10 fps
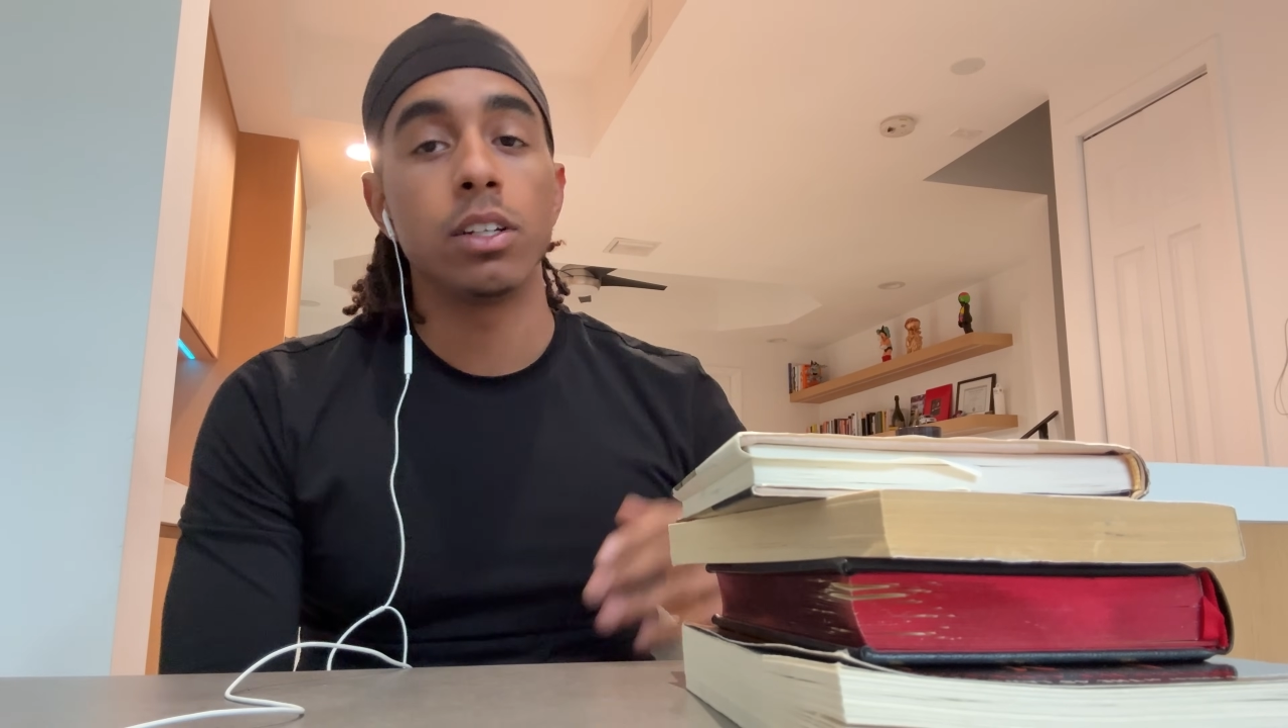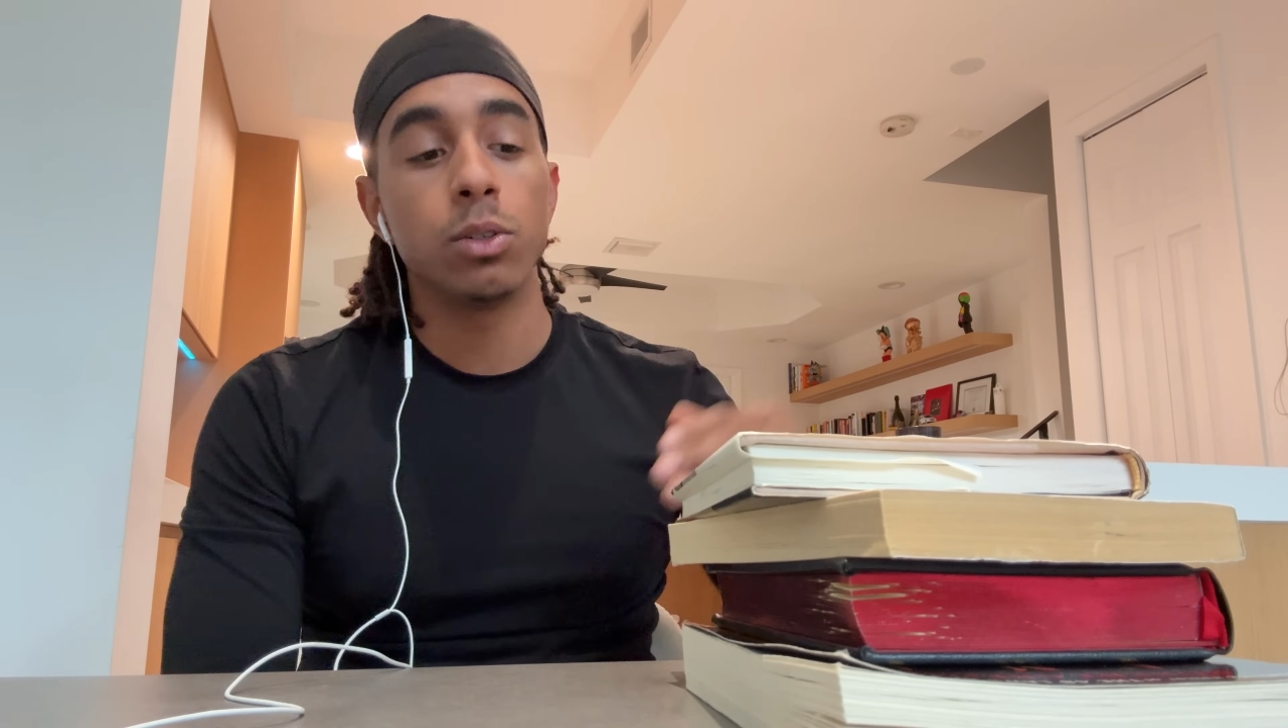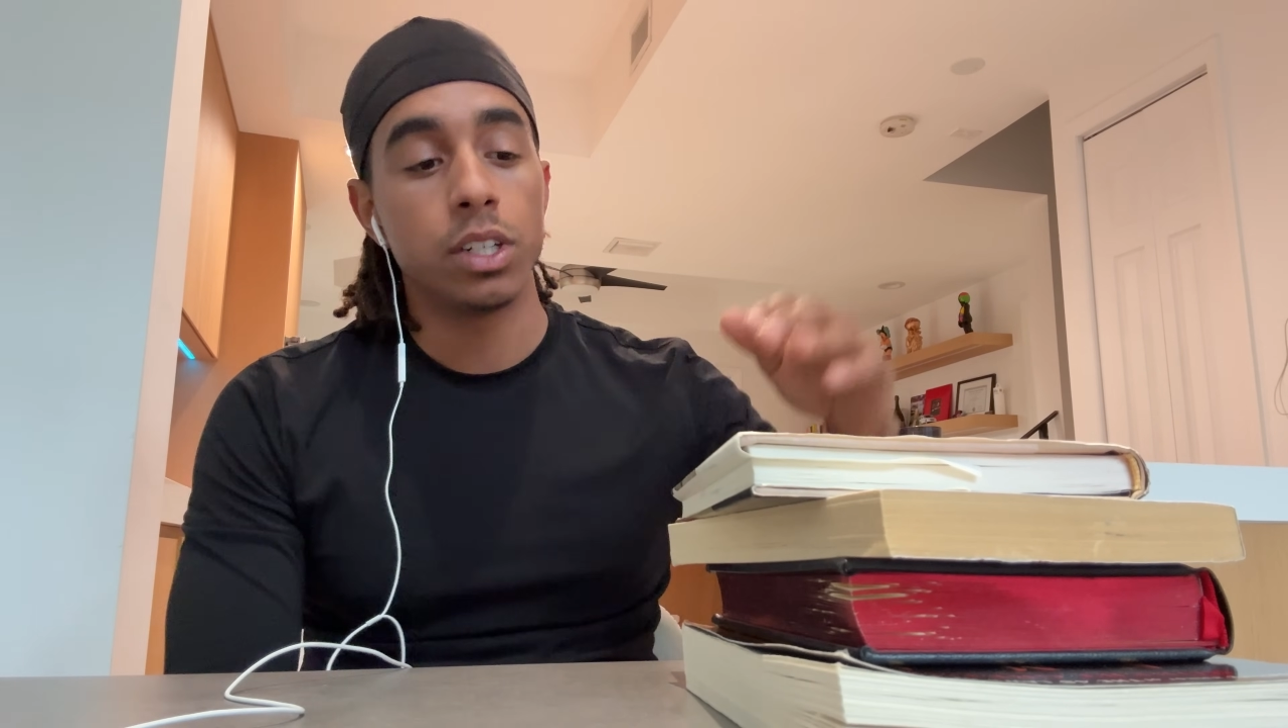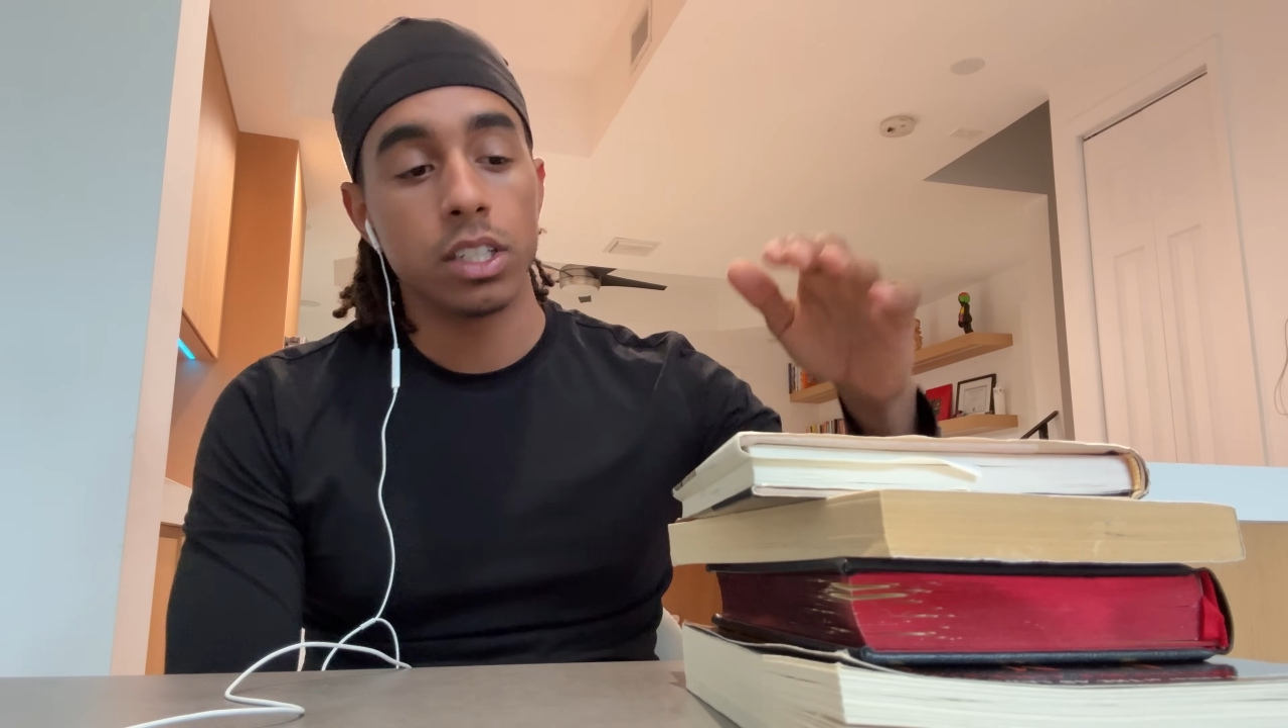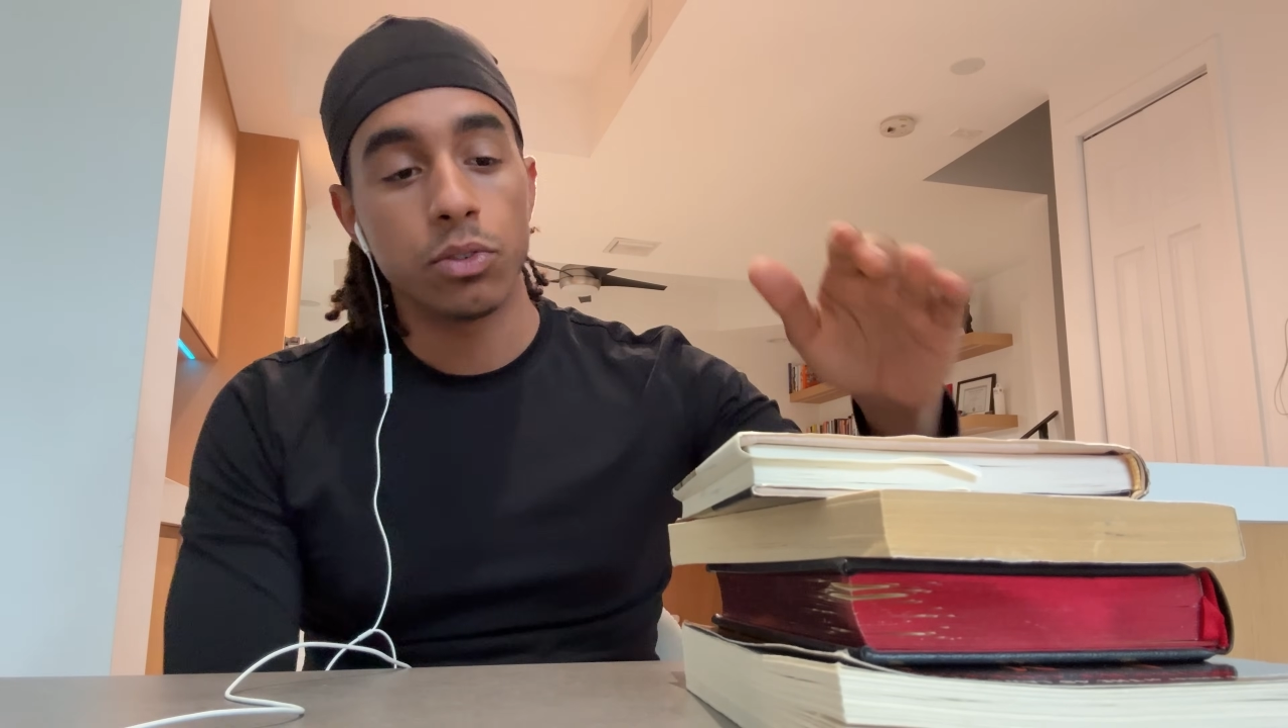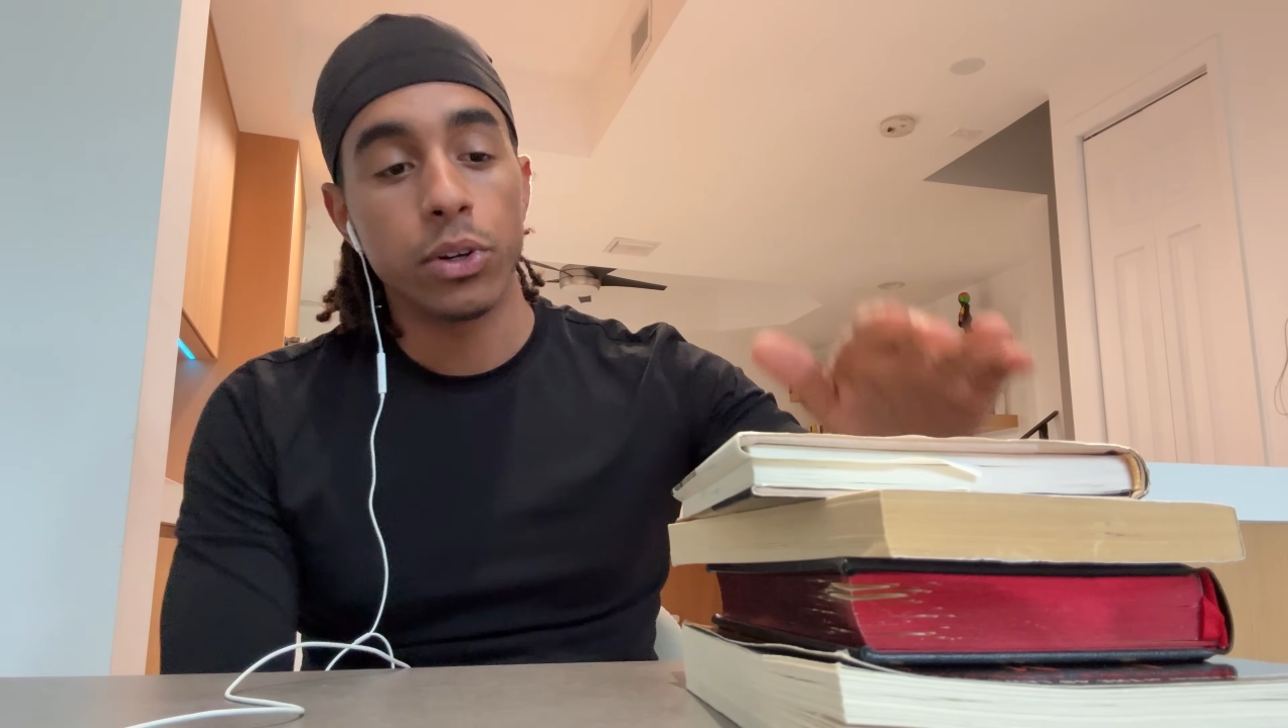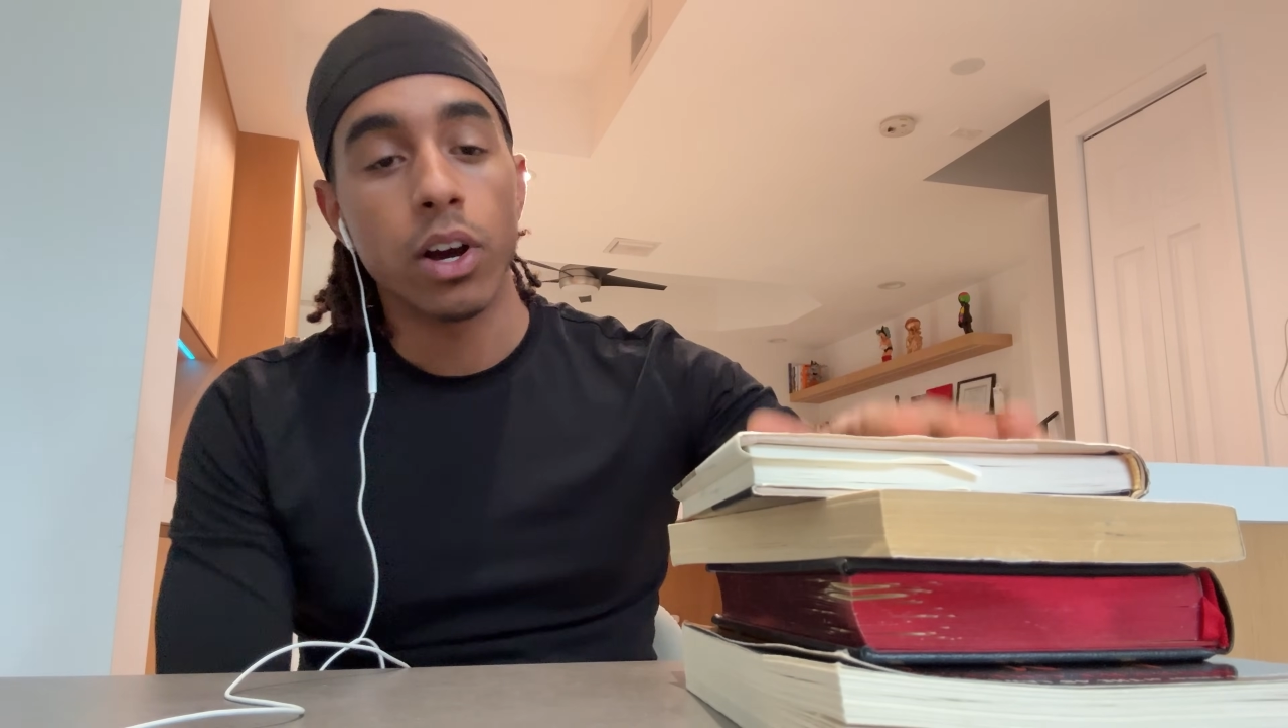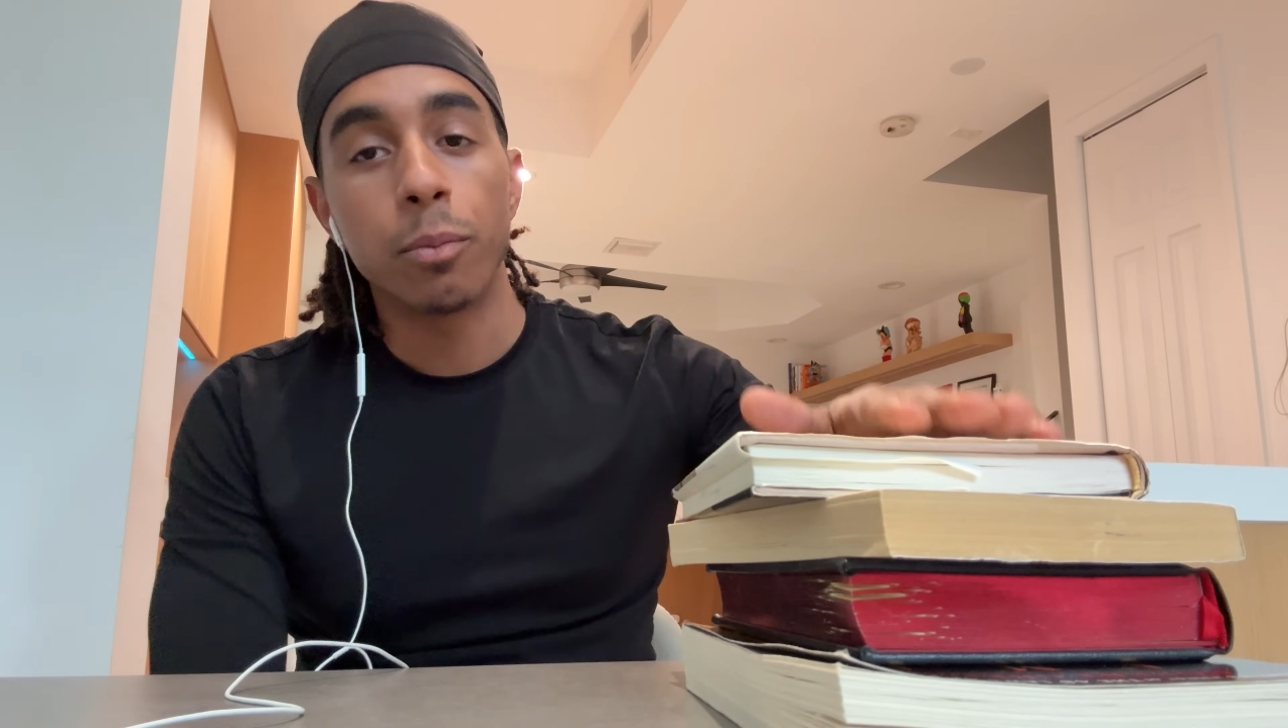do in this video.